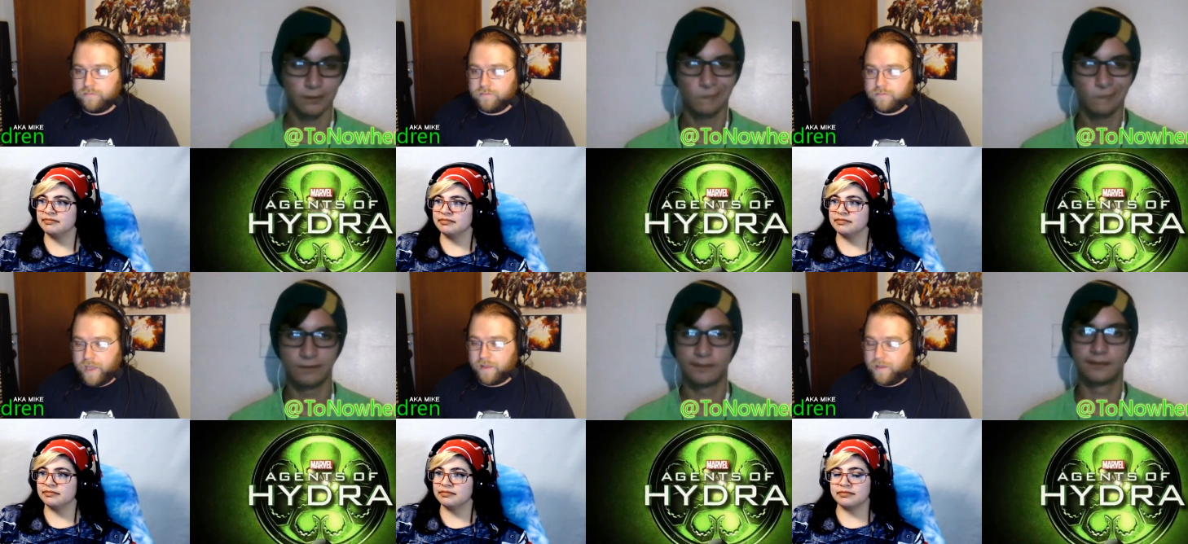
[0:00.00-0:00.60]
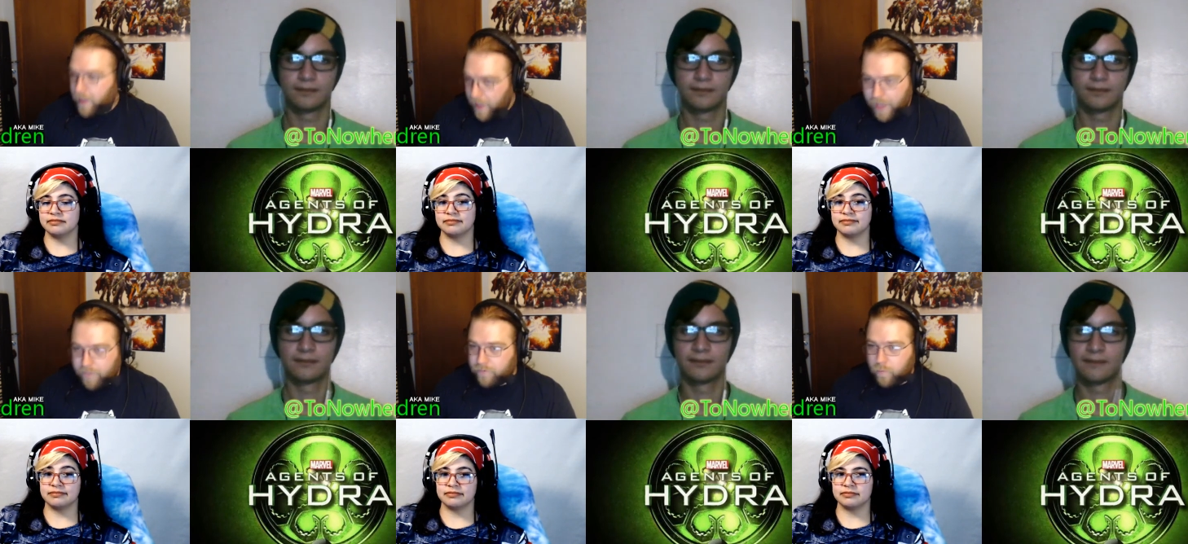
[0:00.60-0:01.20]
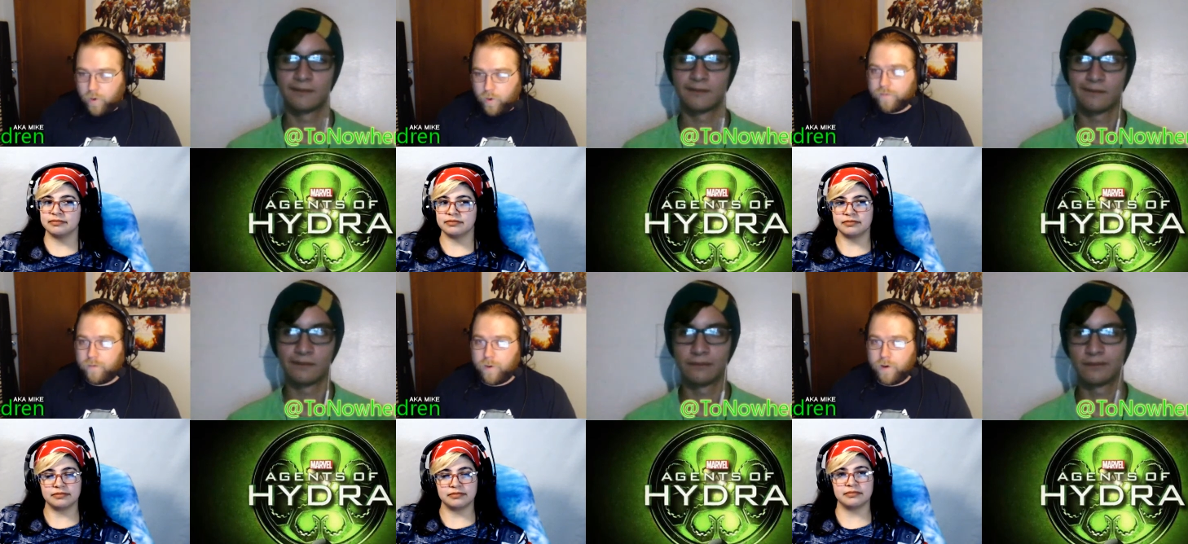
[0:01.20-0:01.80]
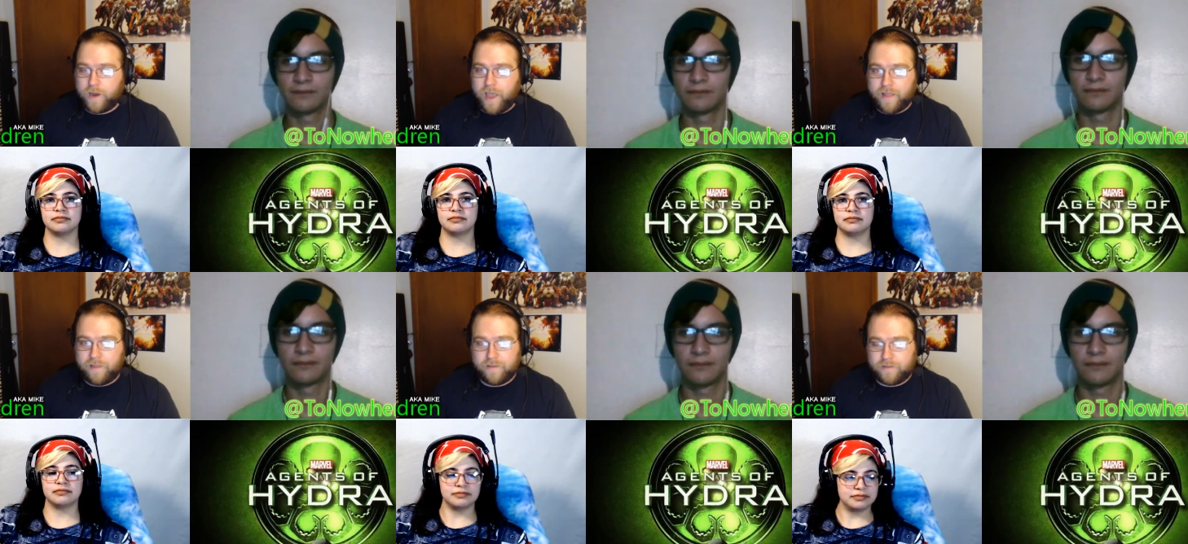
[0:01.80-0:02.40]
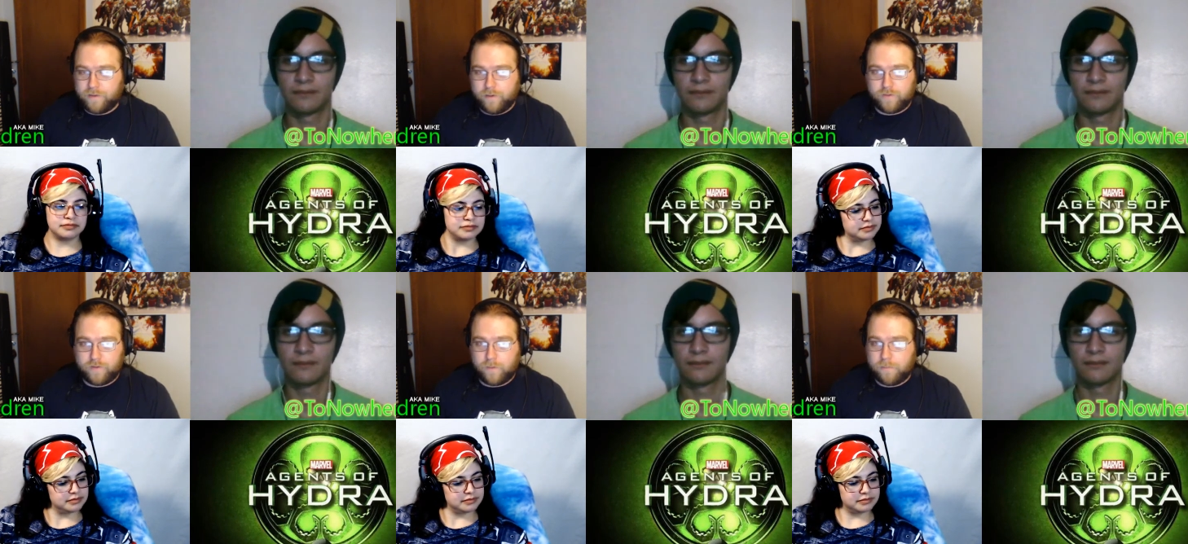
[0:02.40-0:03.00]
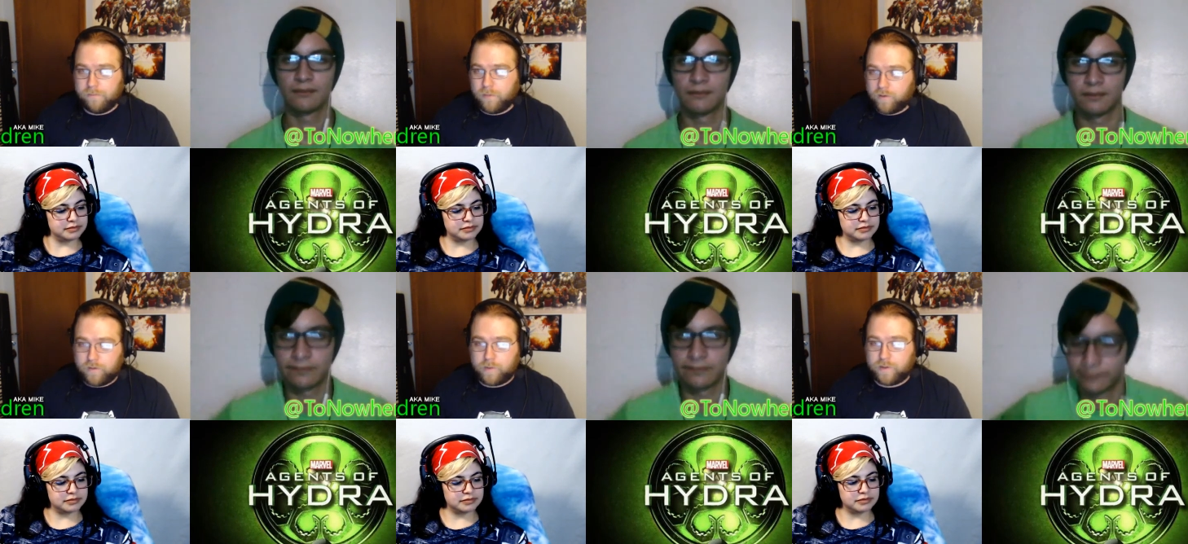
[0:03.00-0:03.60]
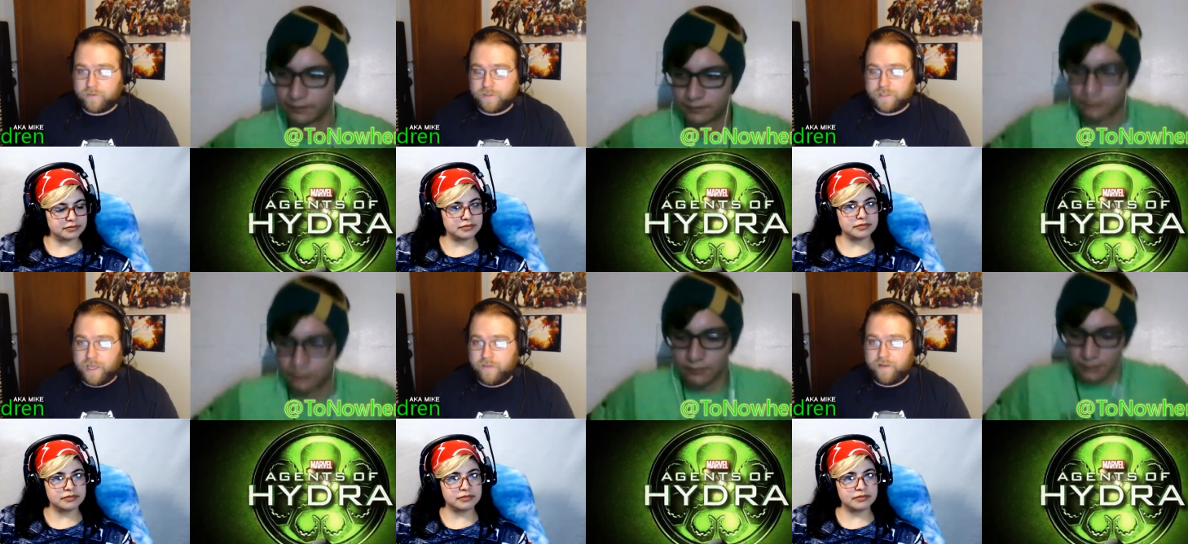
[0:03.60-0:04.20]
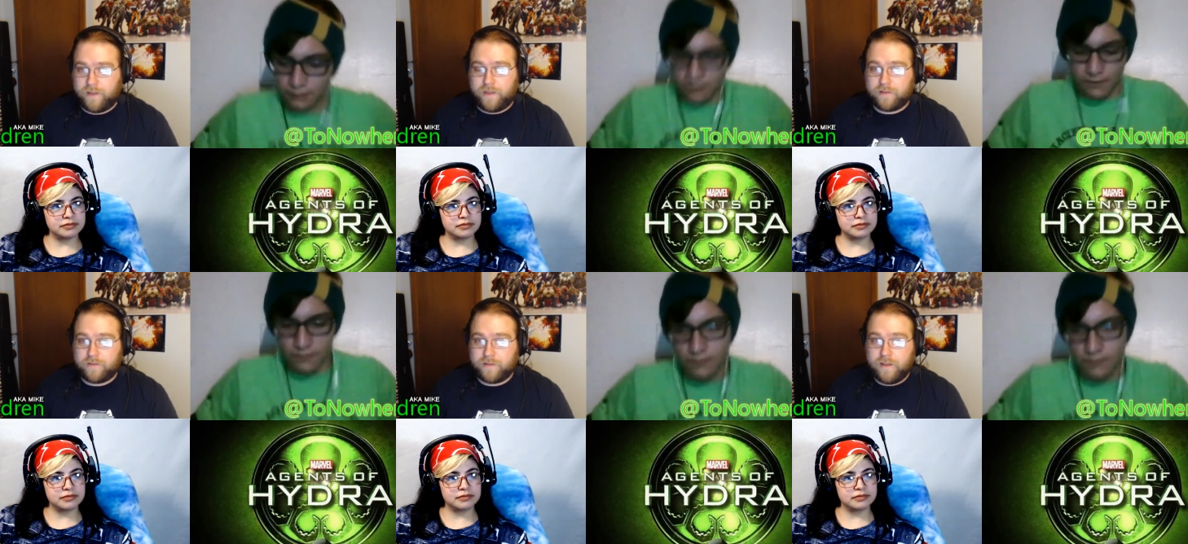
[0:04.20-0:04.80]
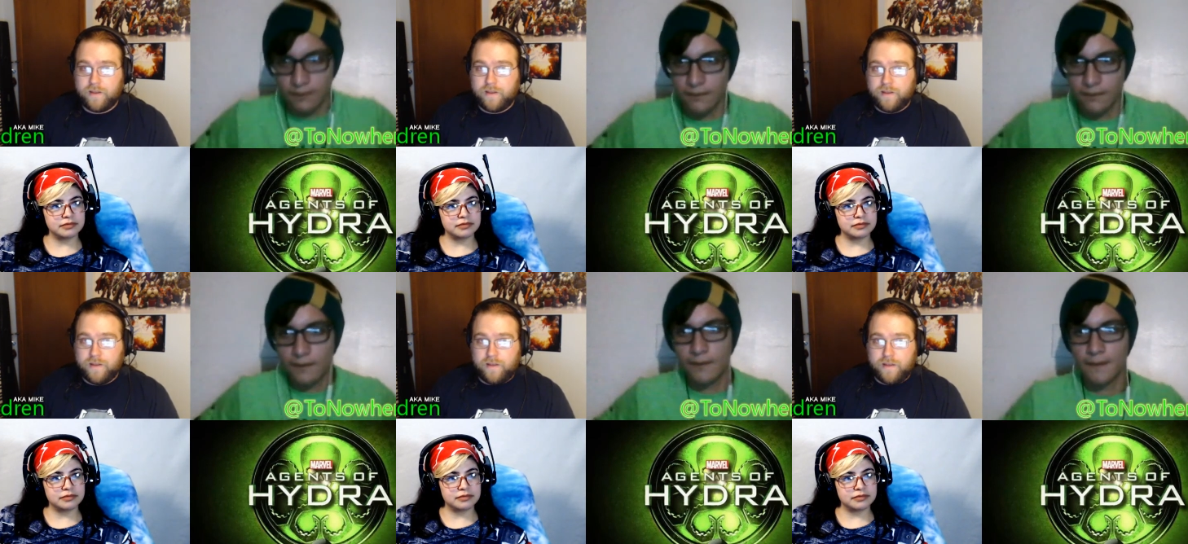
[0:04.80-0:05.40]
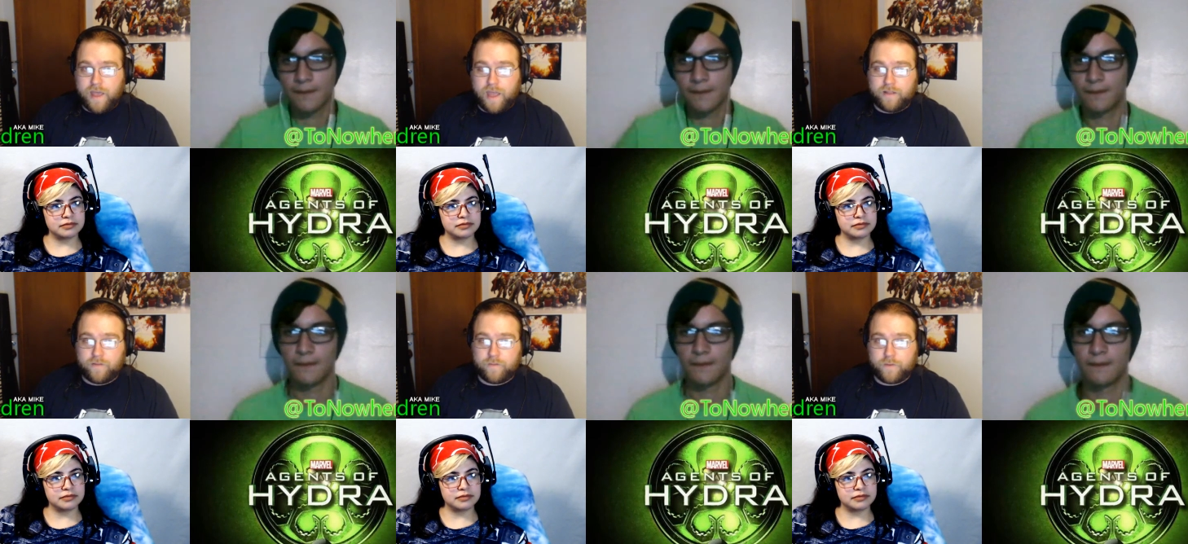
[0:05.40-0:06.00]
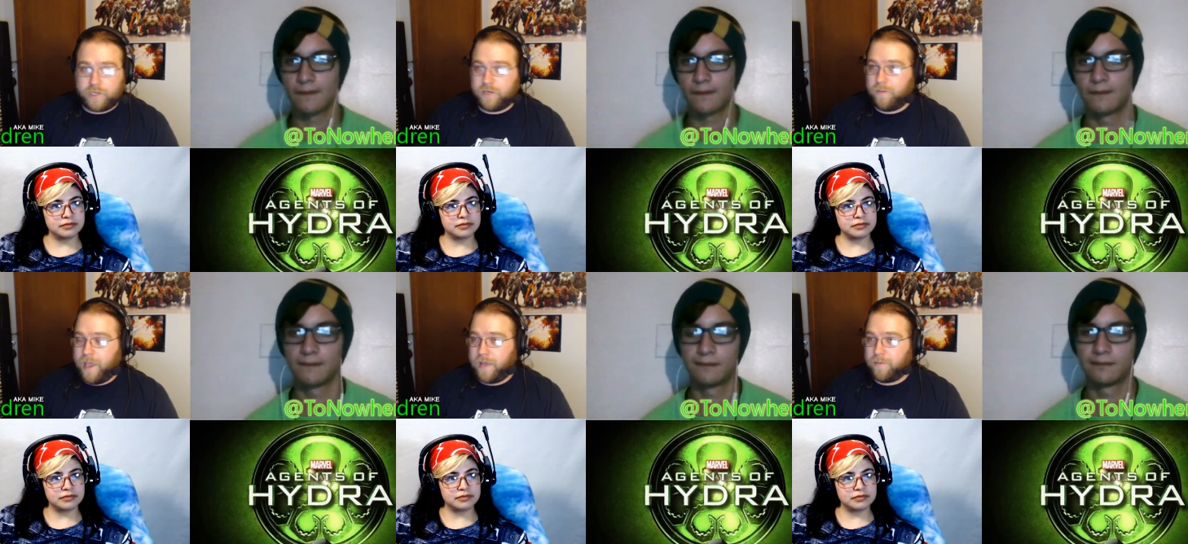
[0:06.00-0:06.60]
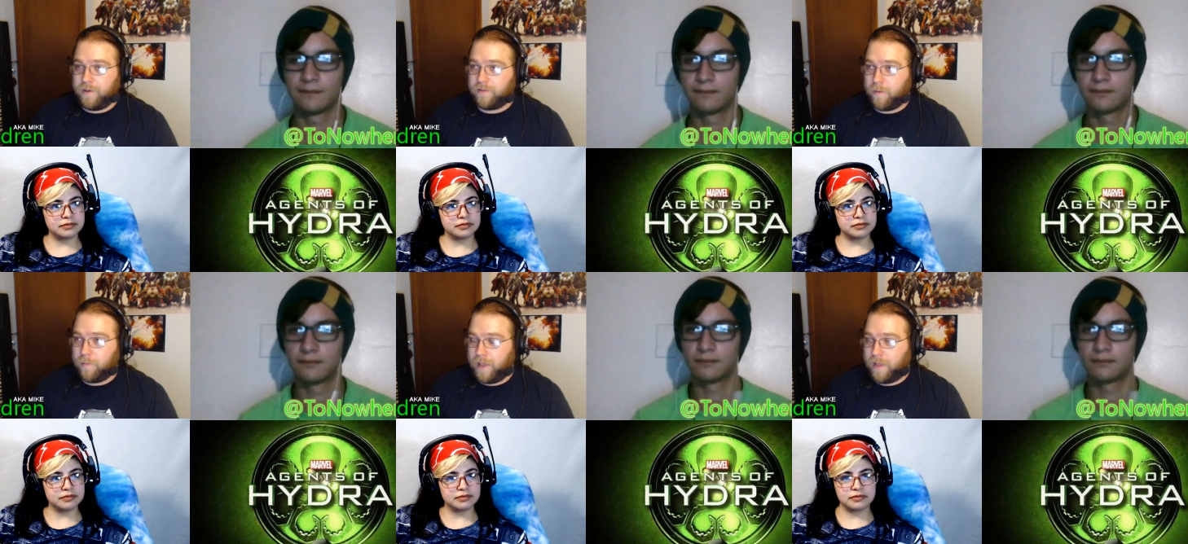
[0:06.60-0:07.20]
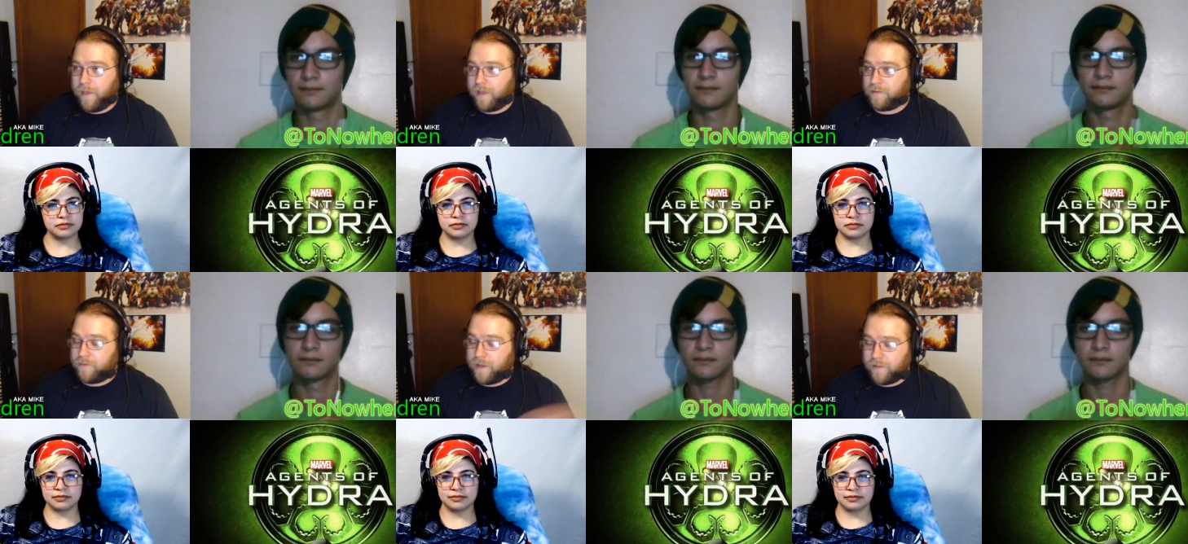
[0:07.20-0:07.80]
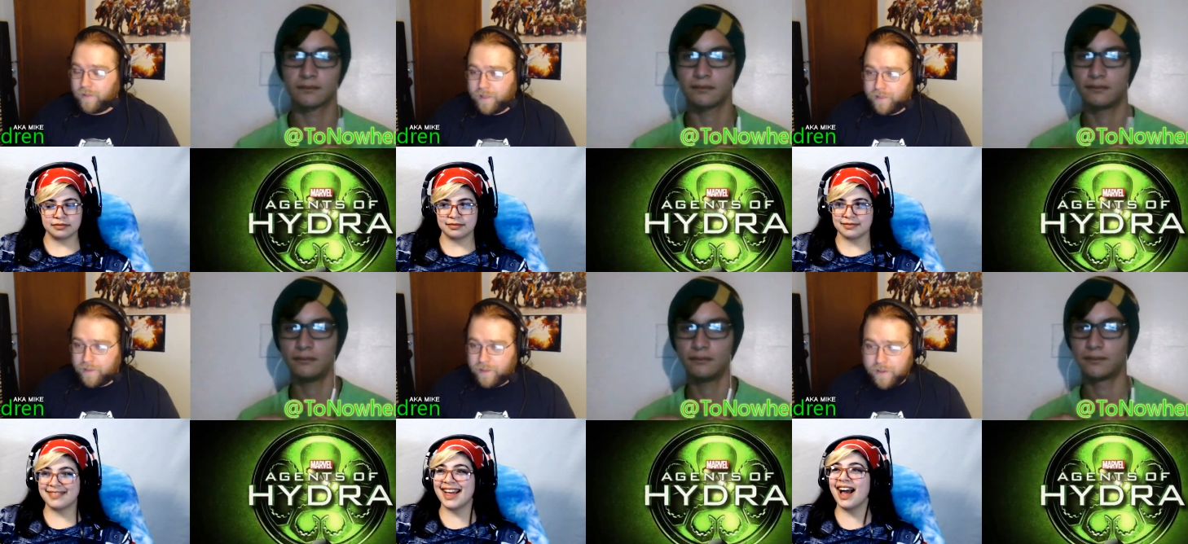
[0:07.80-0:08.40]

Speaker 1: Like every word for word, and this goes into multiple different sci-fi things. And it's fresh in my head because I've been playing Mass Effect a lot lately.